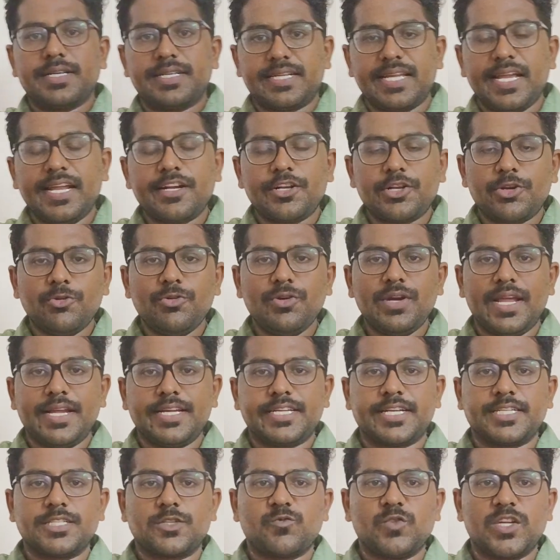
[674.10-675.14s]
take two
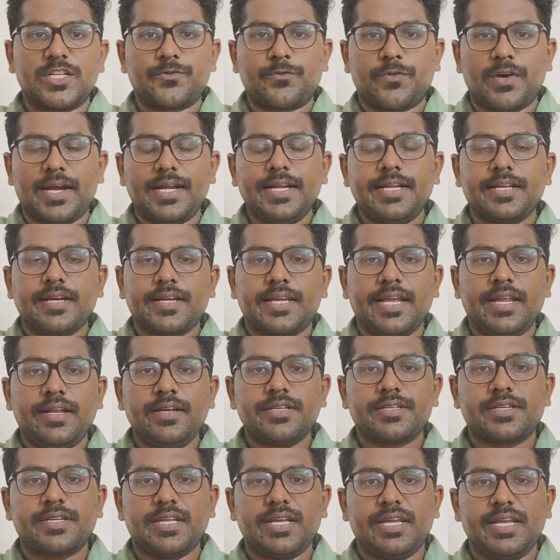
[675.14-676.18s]
nations which fight
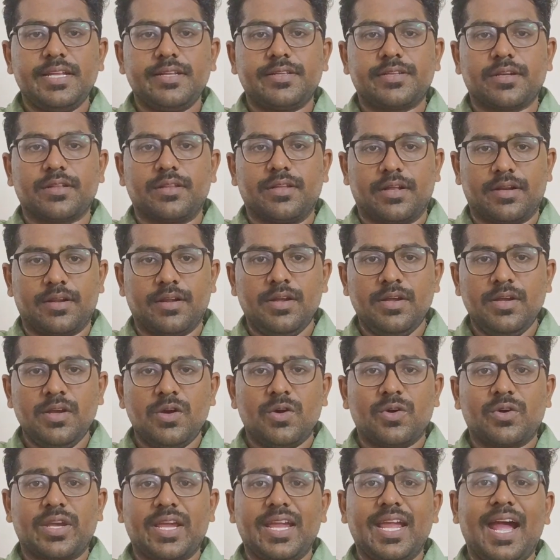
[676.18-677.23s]
against each other.
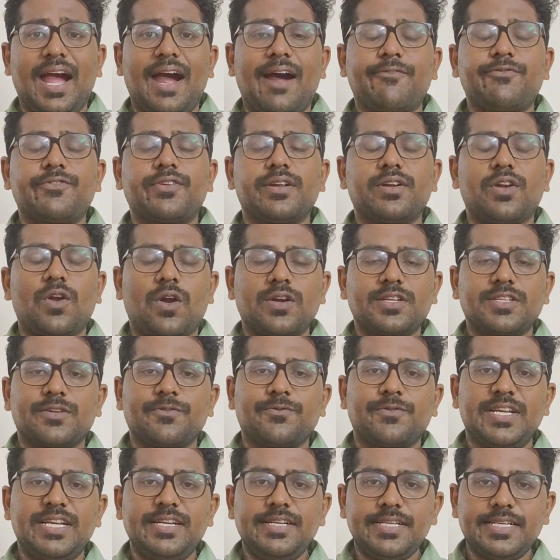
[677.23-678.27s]
Okay, after lots
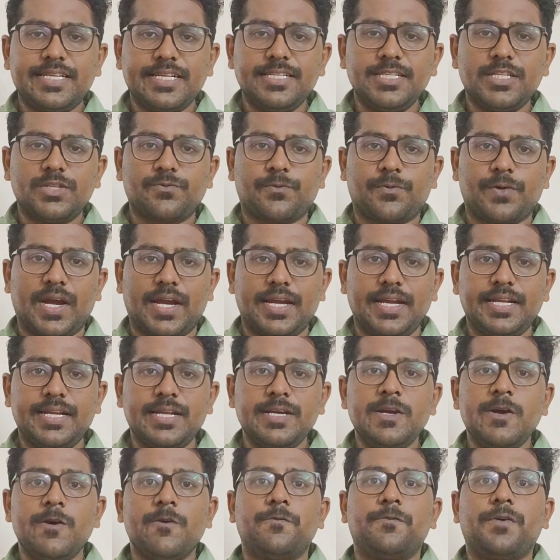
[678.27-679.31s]
of intense fight,
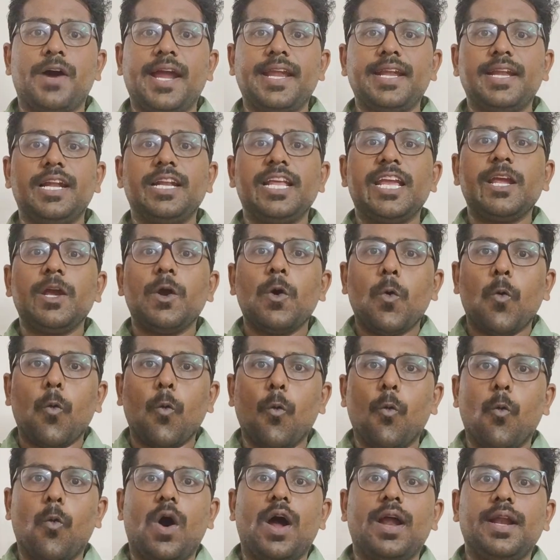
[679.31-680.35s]
finally
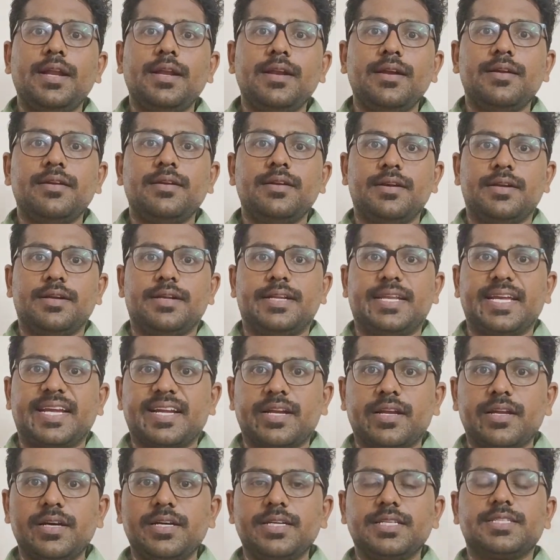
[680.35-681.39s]
one
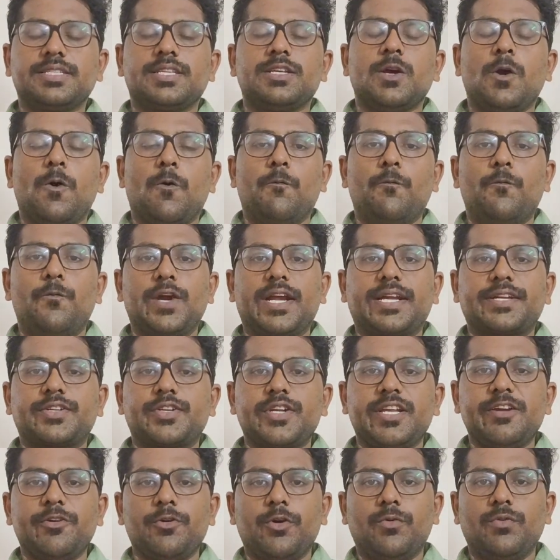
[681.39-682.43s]
declares
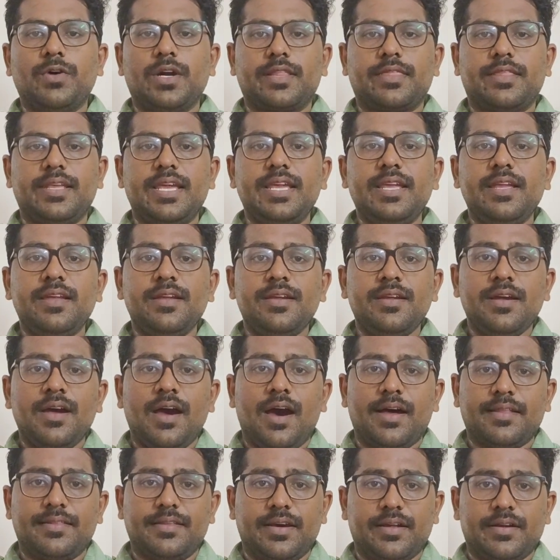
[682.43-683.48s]
victory over the
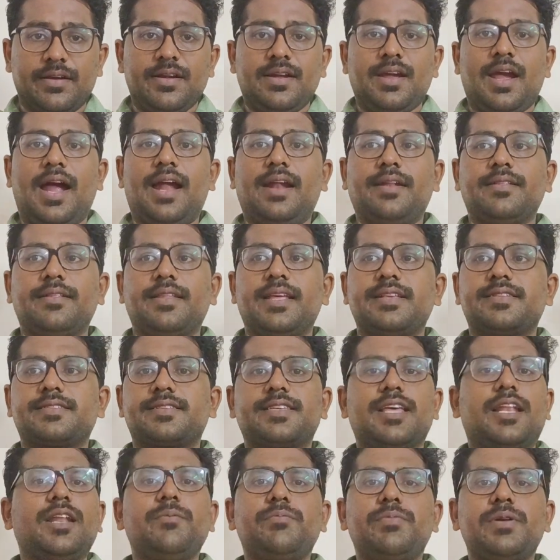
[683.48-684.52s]
other and they
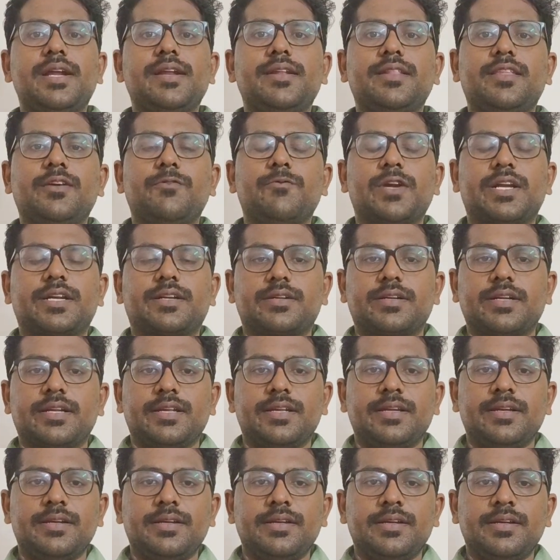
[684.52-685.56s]
celebrate the victory.